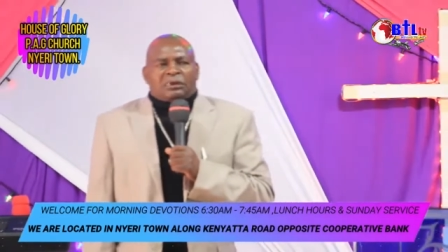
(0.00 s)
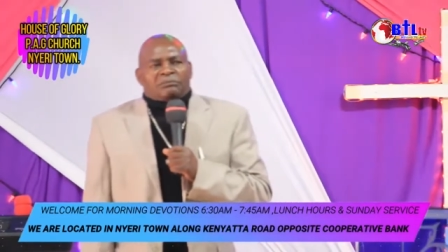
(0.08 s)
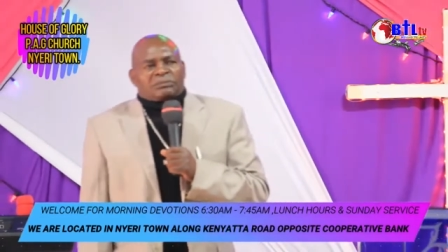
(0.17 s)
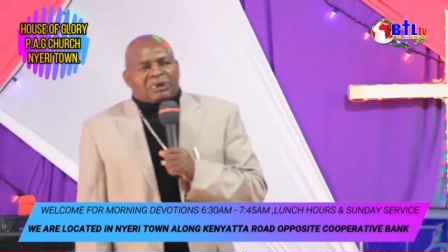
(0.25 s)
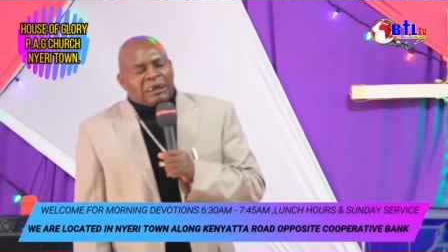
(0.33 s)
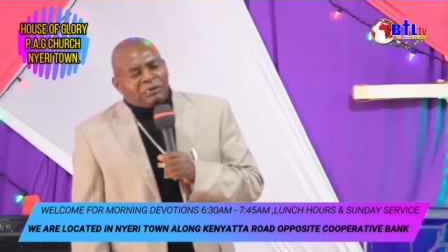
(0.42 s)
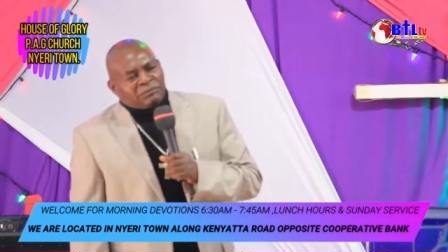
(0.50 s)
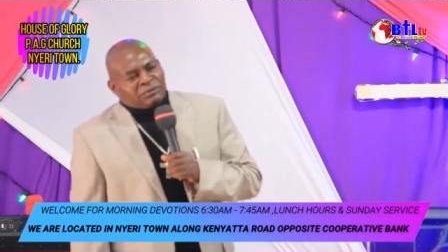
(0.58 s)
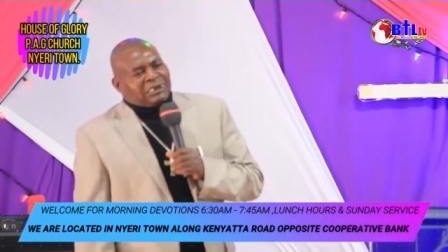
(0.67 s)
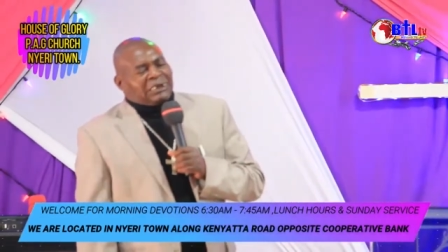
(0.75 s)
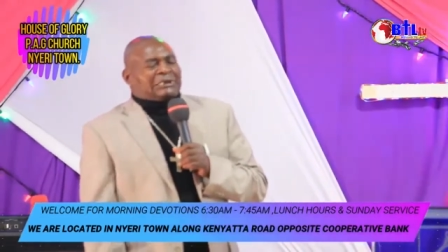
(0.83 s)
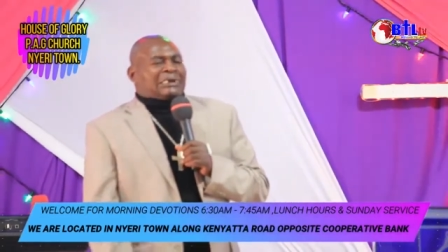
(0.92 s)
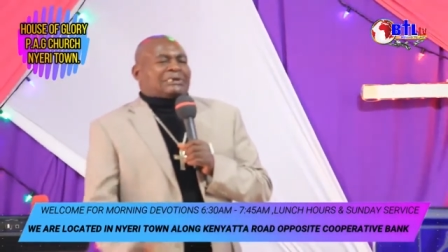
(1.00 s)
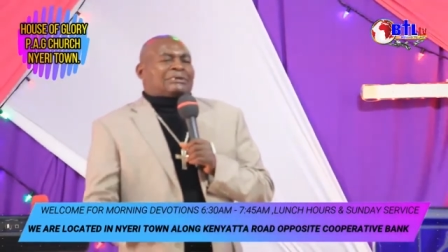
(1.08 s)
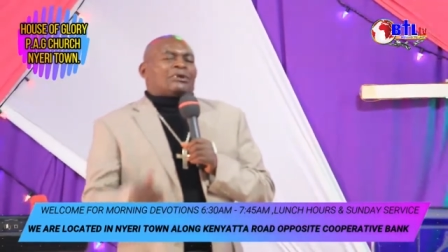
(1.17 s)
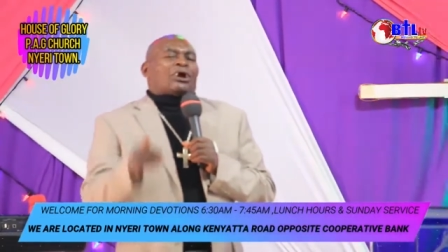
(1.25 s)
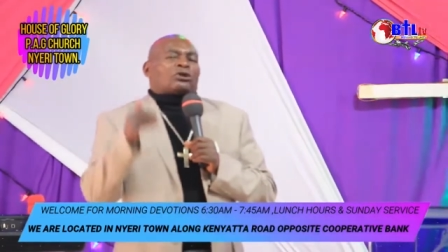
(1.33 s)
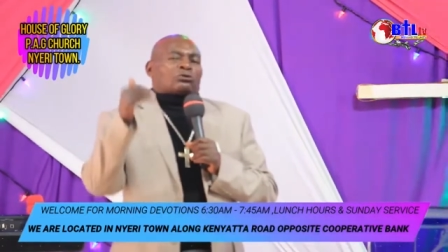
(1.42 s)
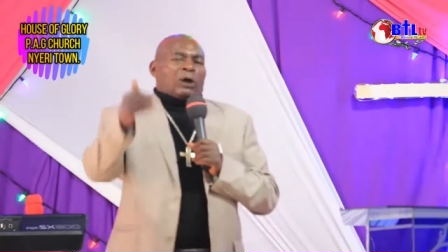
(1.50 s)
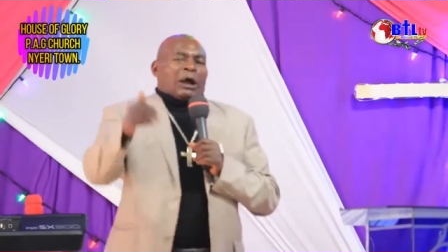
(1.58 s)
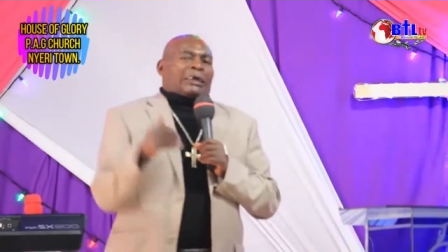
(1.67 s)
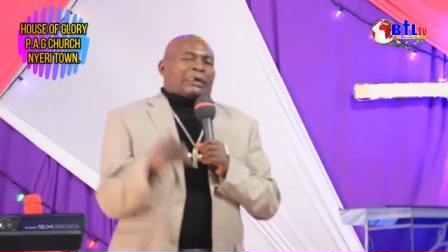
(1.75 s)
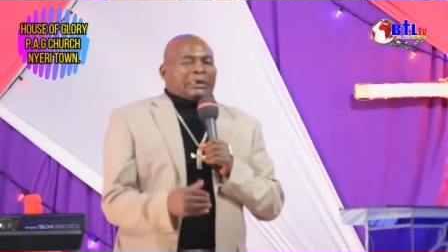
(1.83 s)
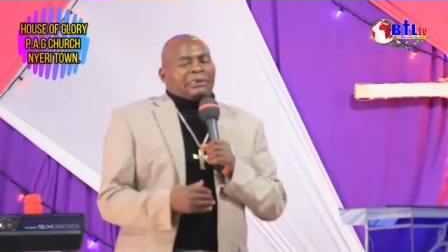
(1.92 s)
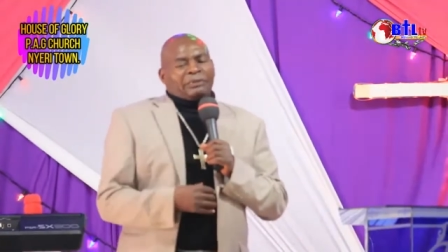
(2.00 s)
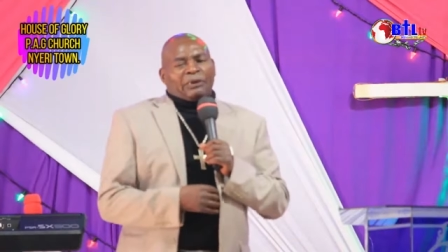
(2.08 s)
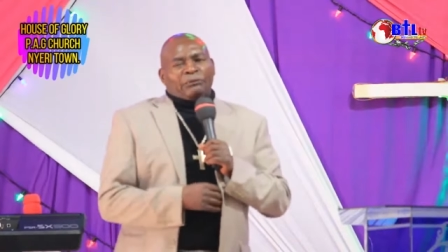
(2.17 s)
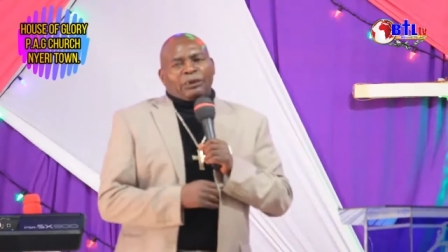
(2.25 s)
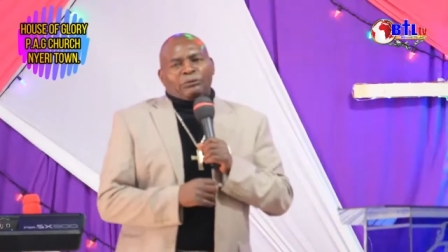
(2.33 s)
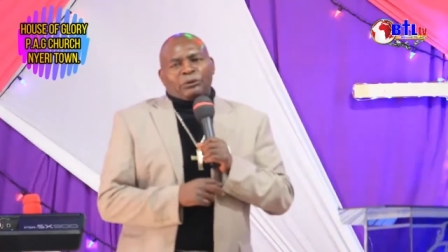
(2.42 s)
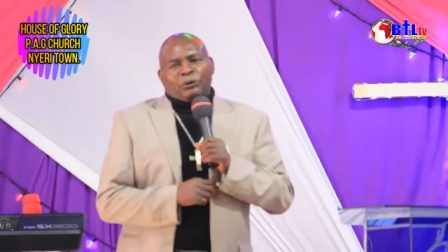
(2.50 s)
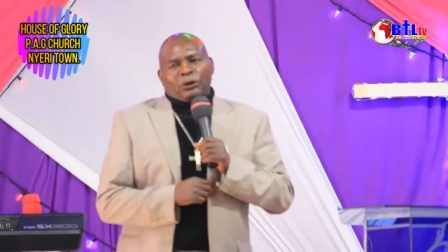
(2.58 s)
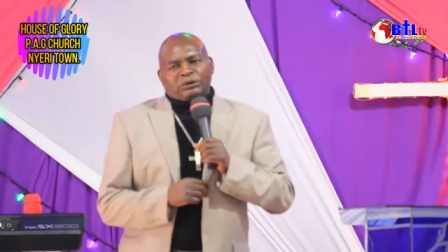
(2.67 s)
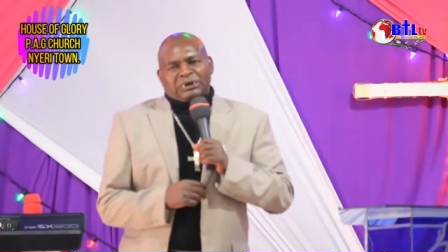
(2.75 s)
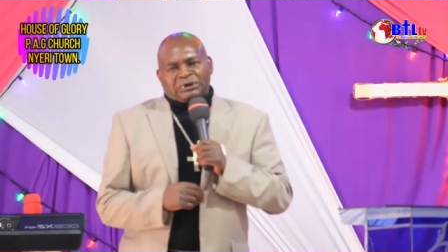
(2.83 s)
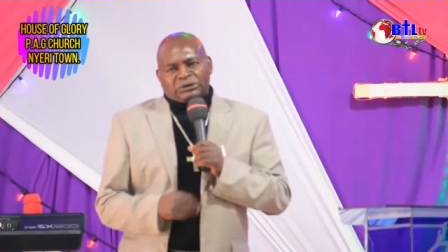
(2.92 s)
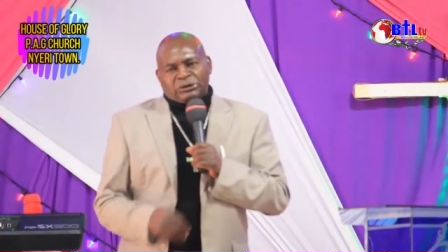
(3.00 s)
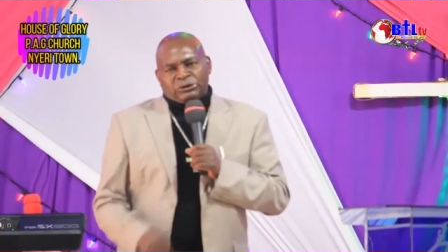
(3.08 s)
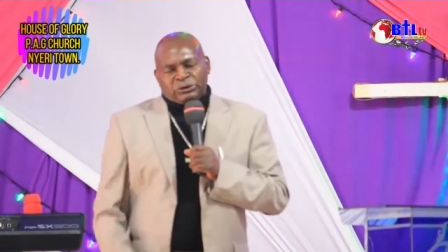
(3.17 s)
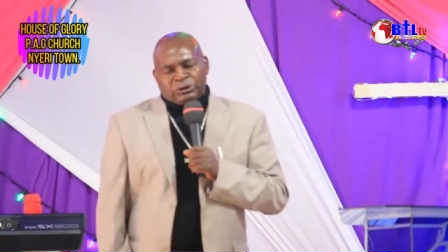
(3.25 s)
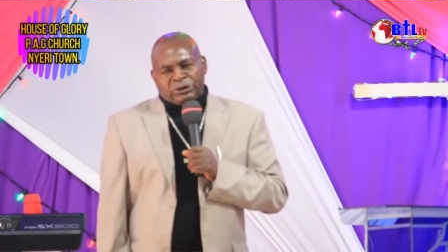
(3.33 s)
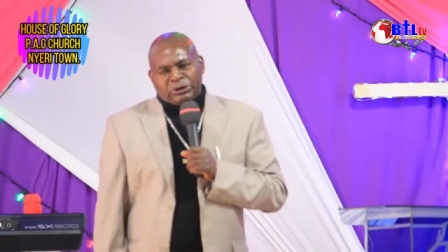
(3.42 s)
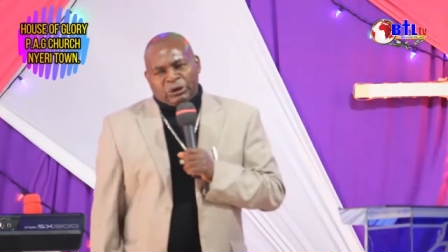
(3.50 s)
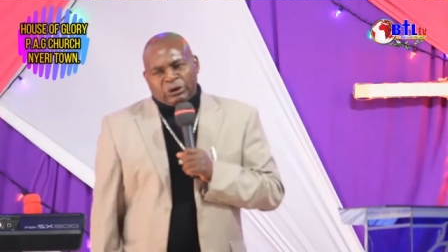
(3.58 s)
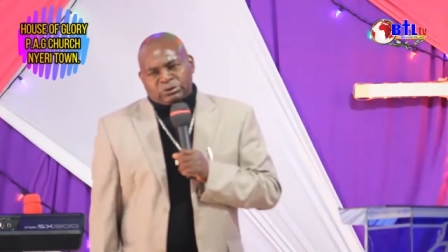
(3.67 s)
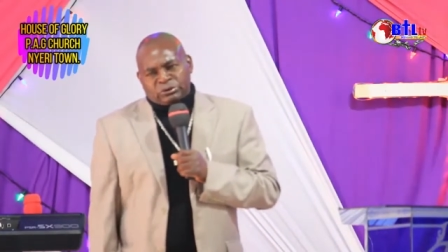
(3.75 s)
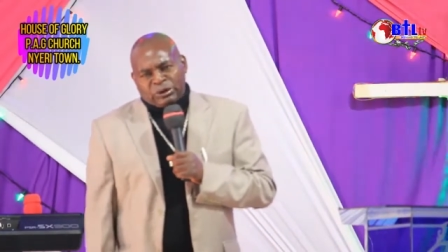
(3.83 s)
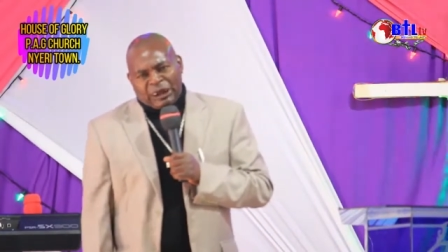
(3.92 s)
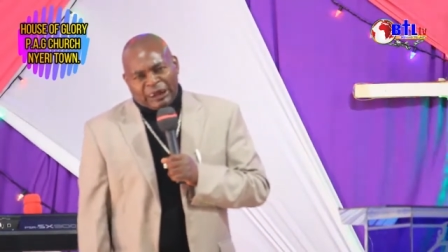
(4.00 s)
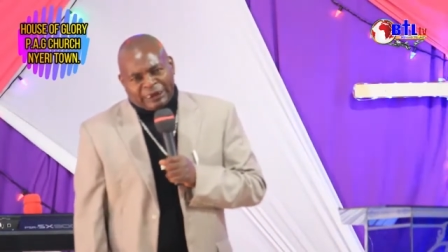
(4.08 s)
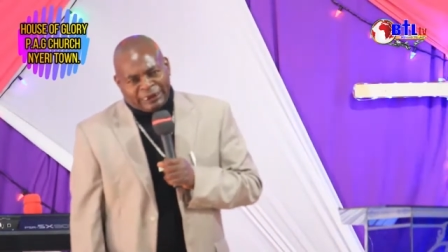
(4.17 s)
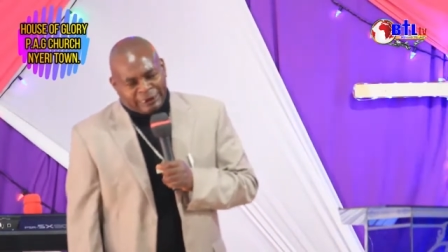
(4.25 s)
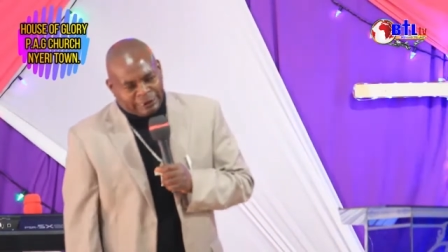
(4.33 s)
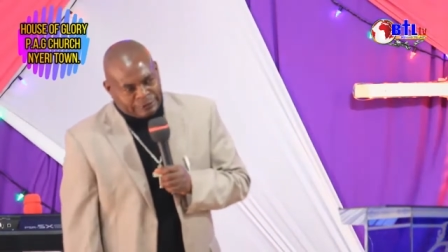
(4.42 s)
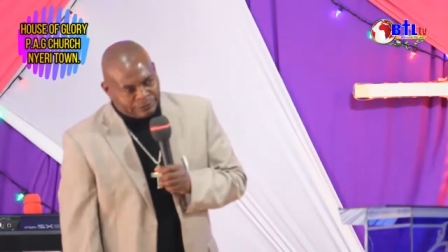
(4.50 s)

Sometimes it is not working the way we want it to do it or to work.